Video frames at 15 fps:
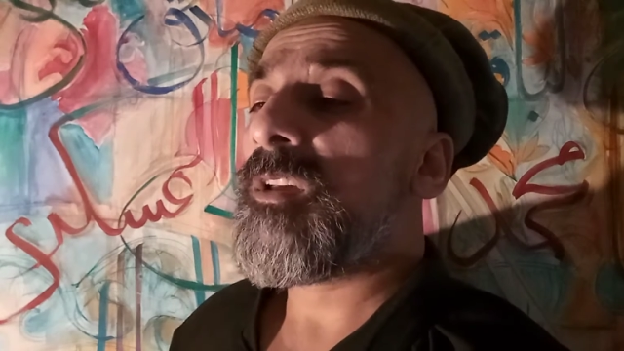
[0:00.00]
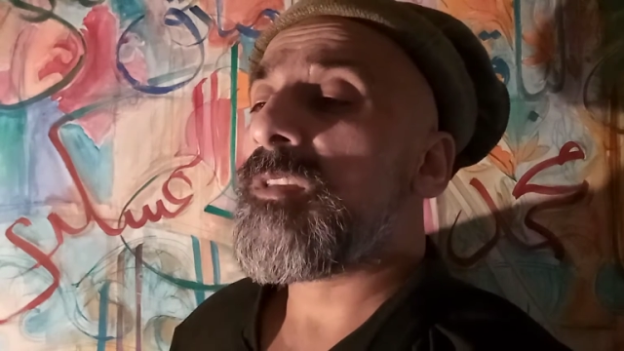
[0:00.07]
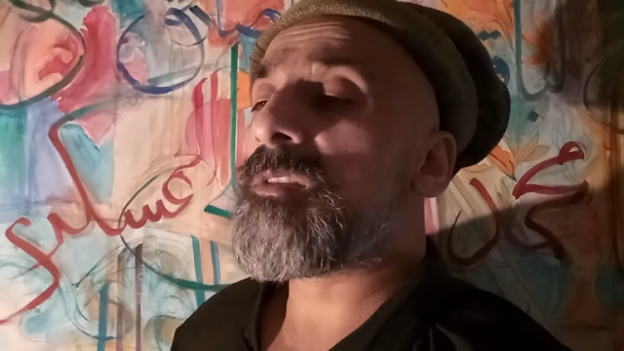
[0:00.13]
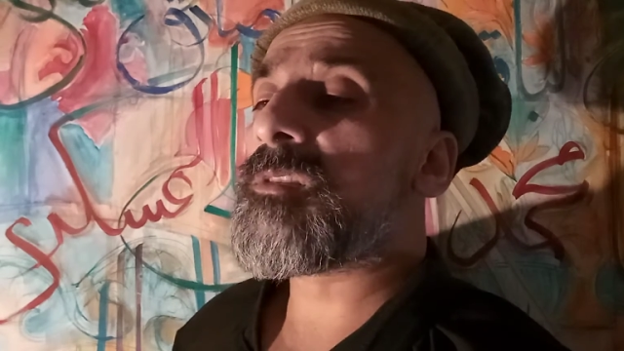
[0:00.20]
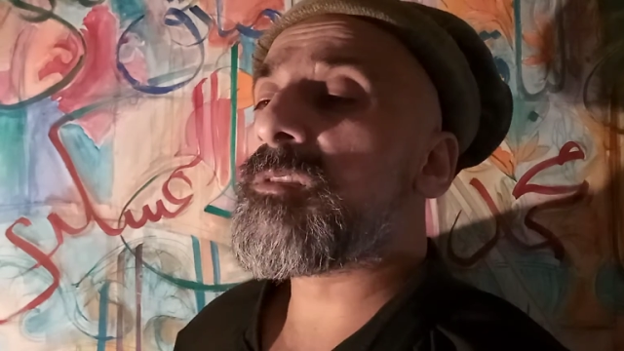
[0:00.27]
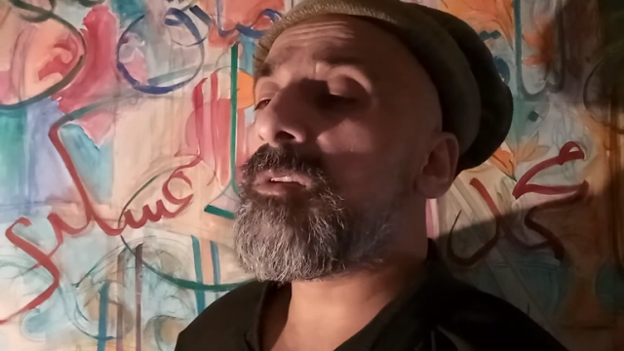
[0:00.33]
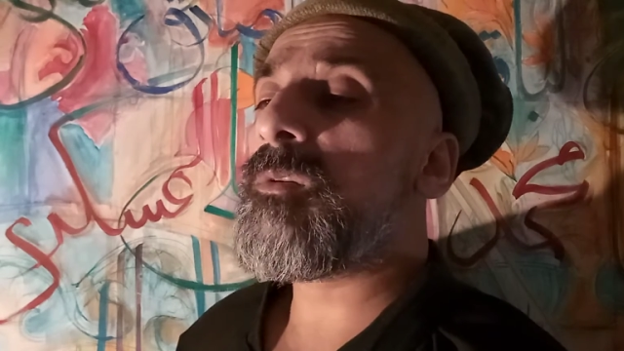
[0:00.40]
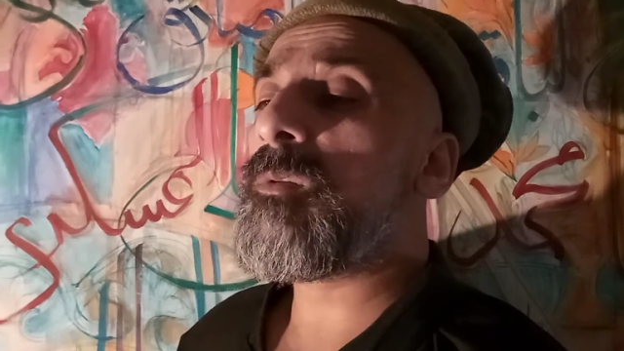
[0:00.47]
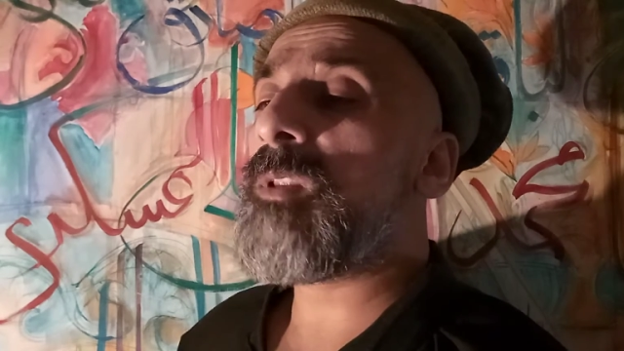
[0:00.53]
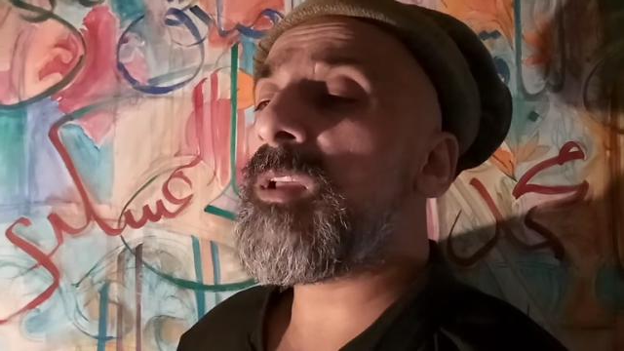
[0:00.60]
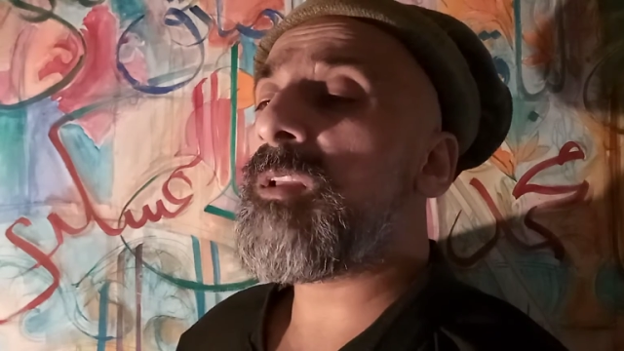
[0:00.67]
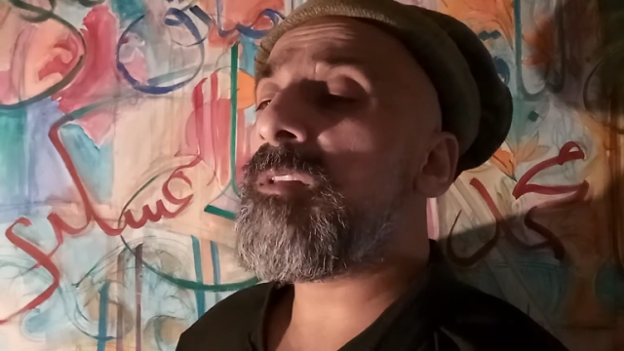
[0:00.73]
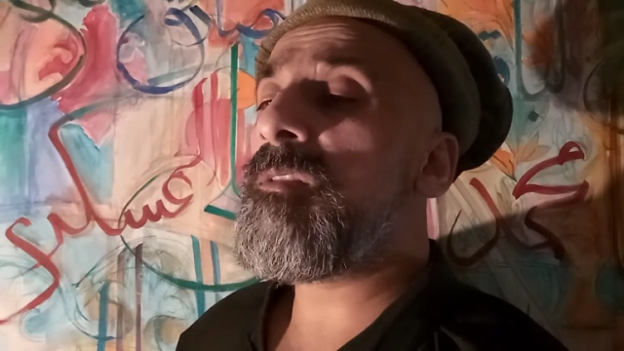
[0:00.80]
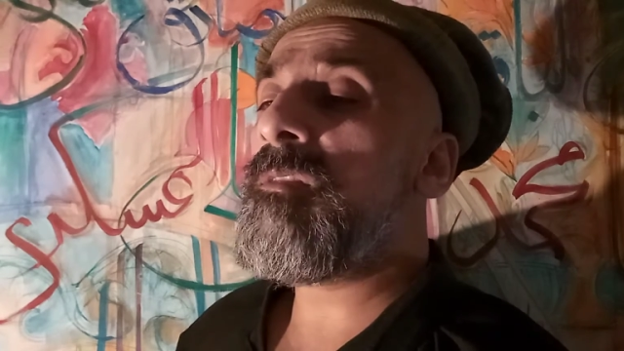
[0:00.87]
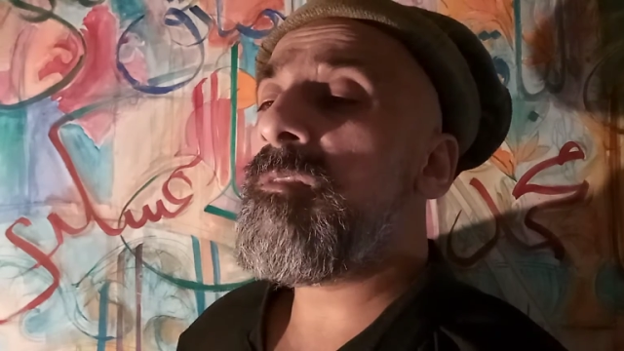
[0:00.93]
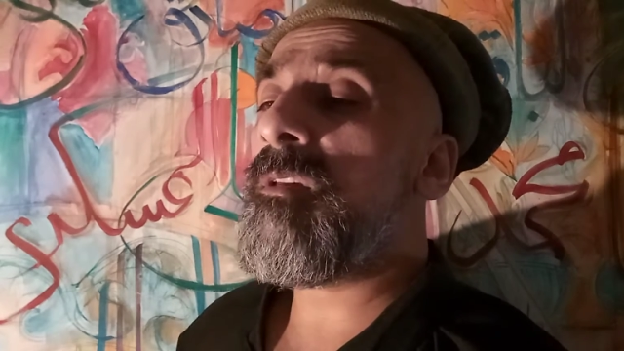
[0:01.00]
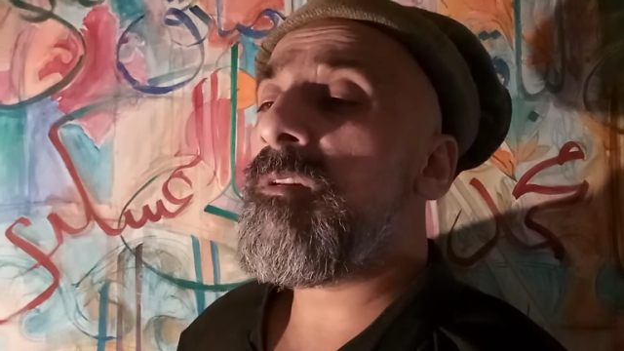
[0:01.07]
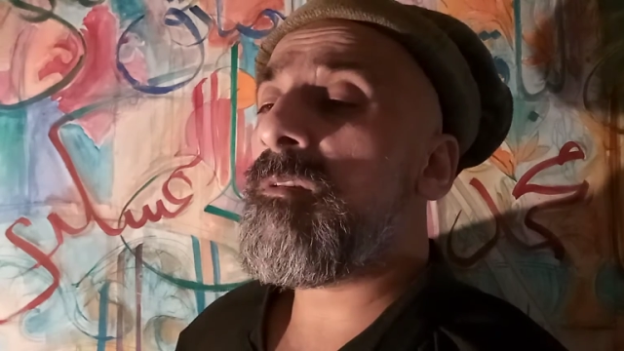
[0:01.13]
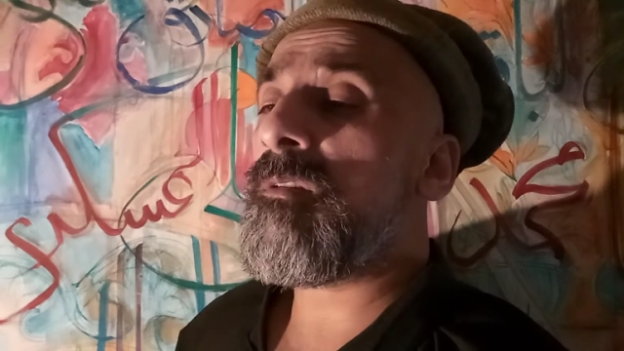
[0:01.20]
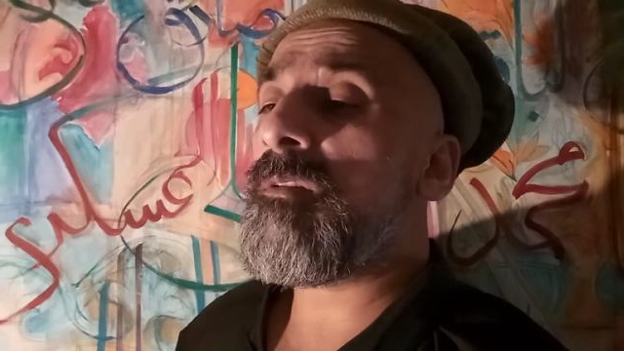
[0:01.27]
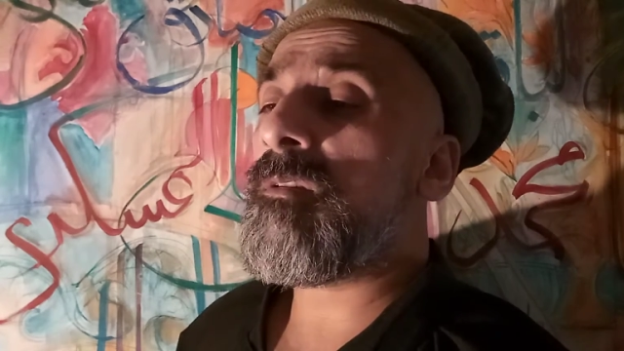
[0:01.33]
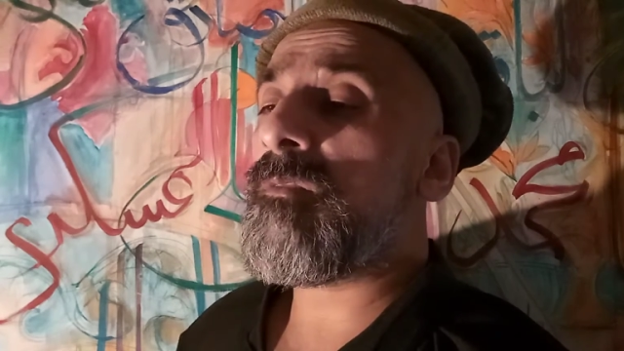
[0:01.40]
the soul and
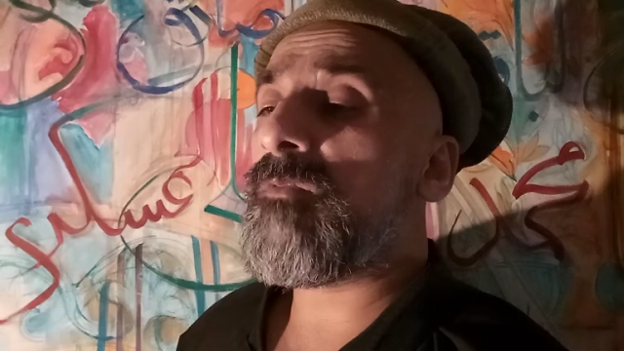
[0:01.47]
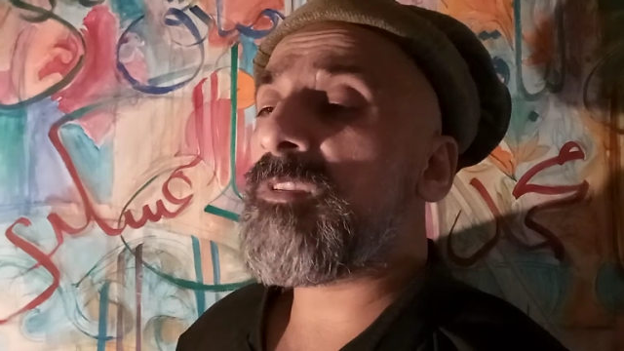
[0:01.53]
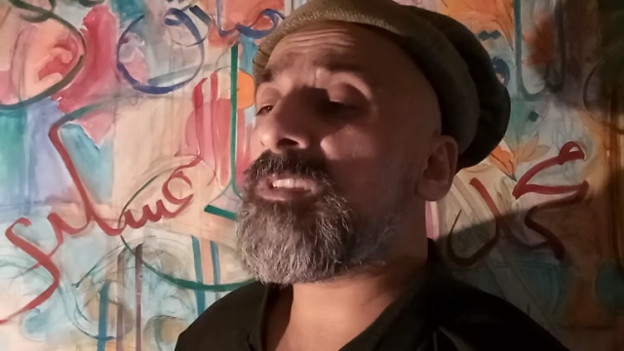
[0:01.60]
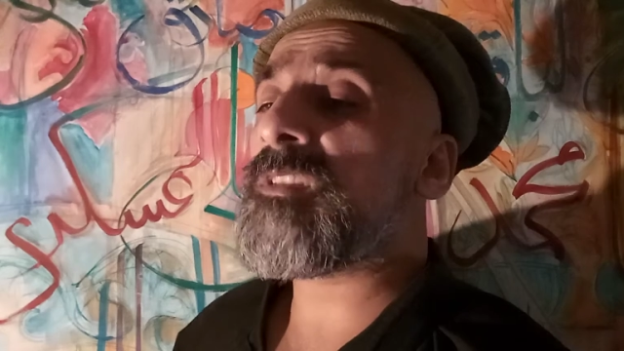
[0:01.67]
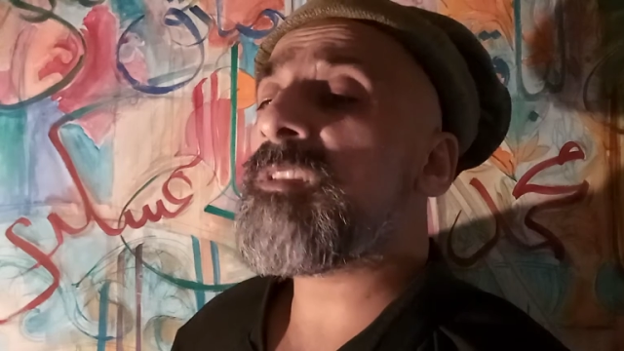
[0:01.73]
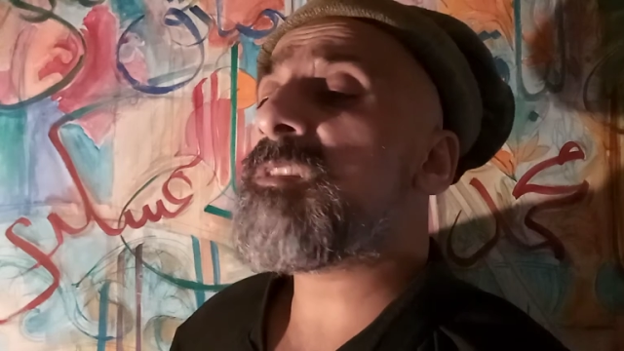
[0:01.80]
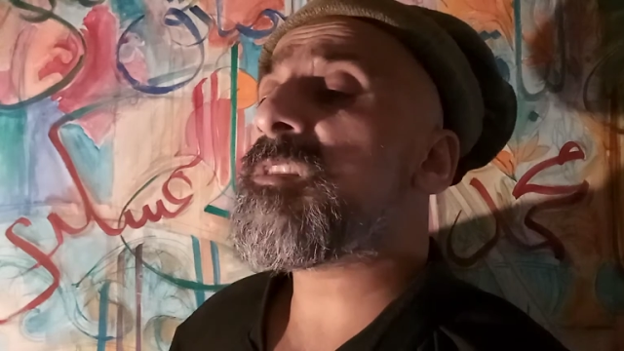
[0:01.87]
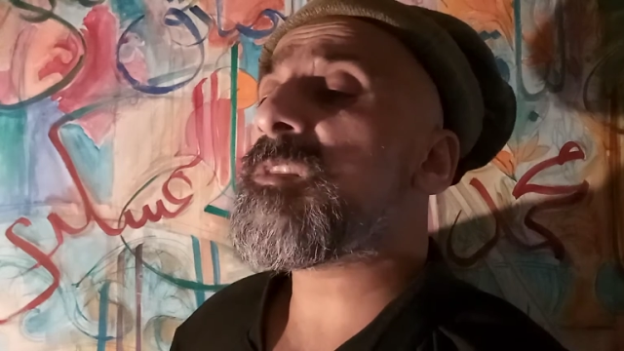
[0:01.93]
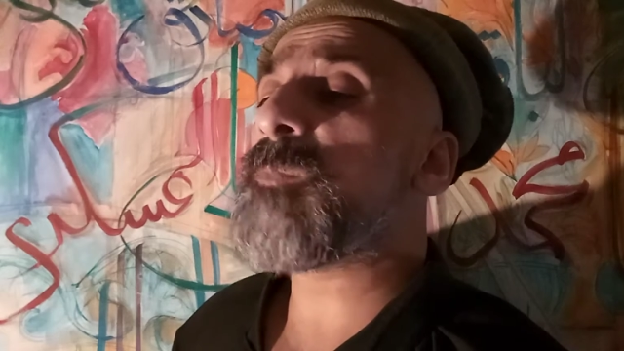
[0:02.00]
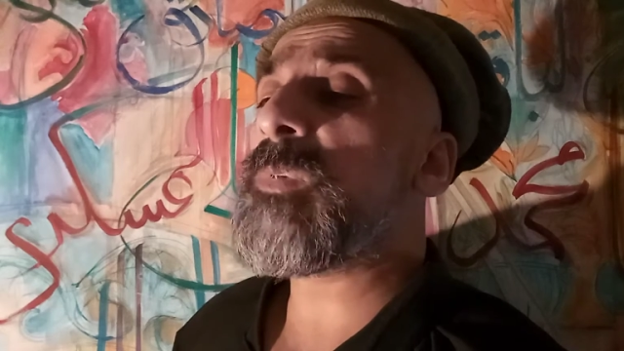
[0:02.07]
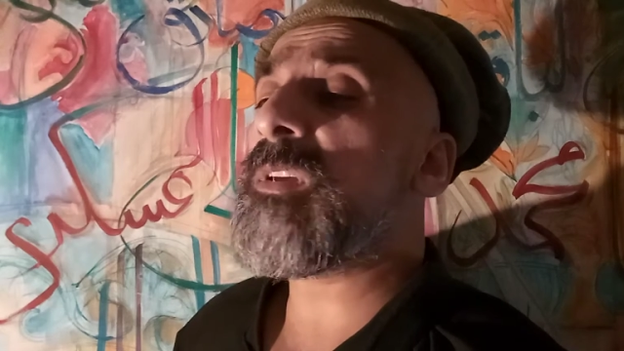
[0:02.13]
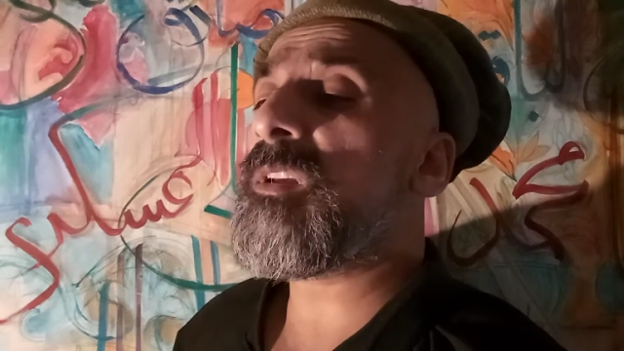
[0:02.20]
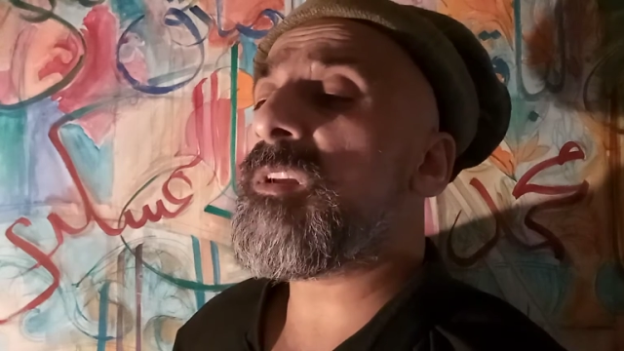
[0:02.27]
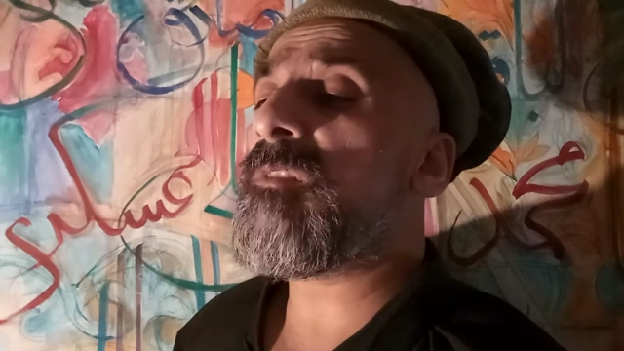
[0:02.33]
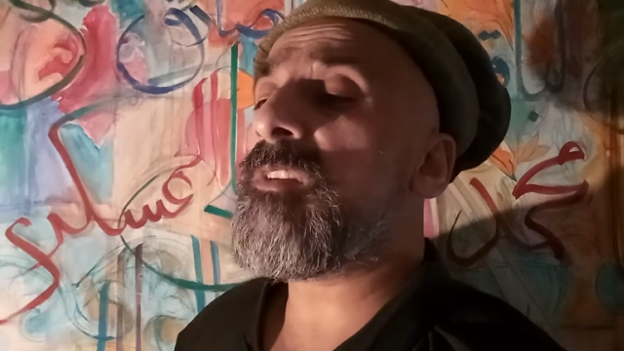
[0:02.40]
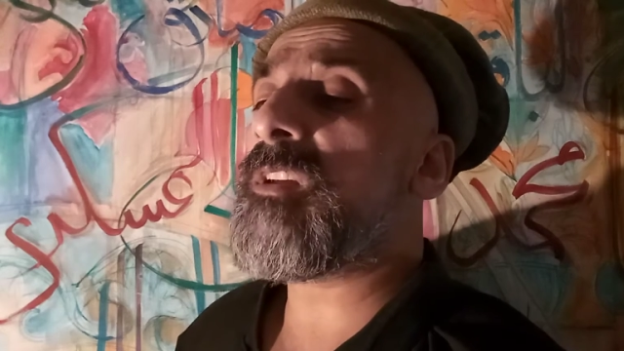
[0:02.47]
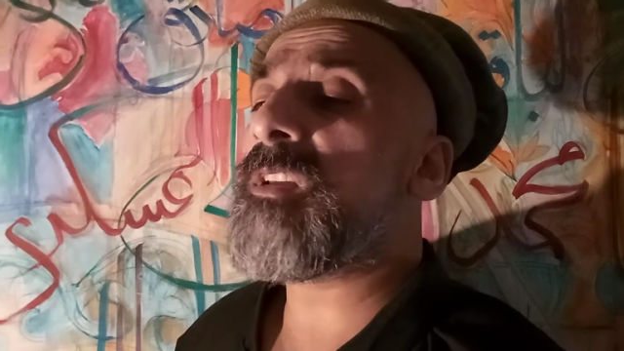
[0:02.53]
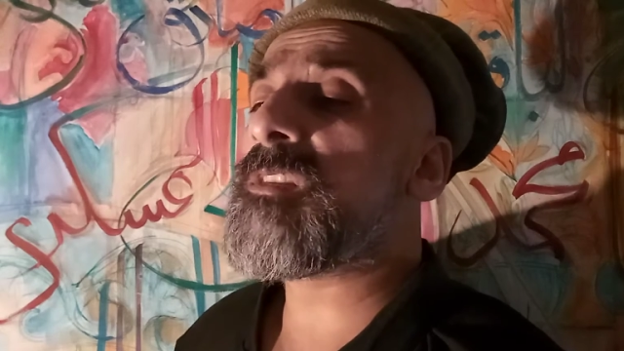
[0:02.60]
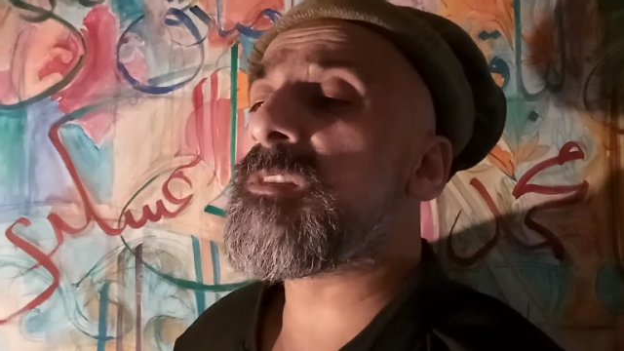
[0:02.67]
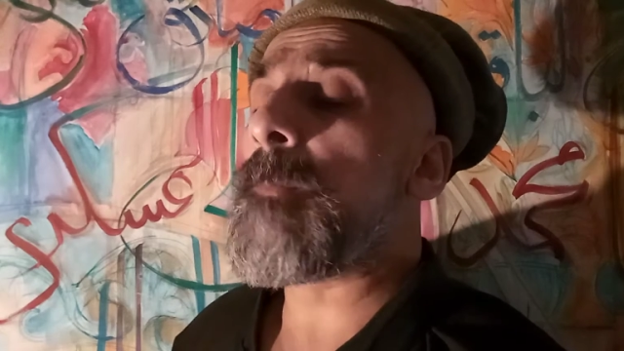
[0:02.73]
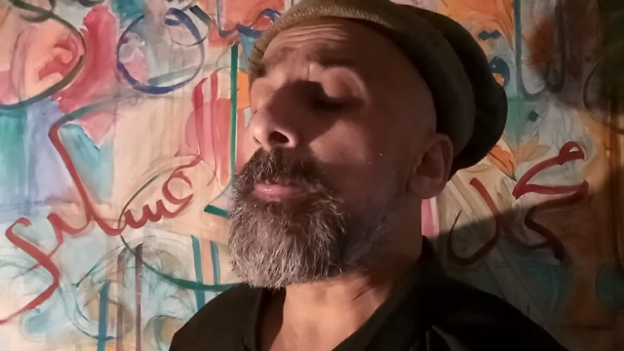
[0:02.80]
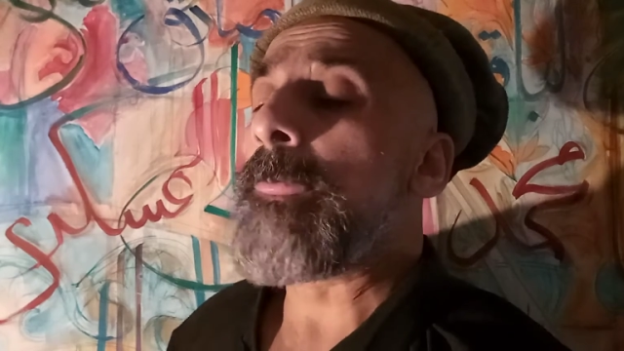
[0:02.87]
nourish the
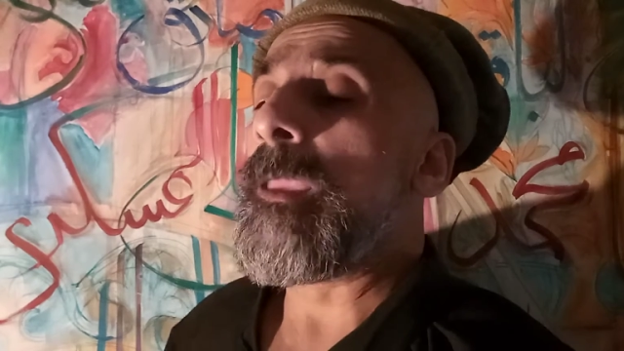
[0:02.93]
spirit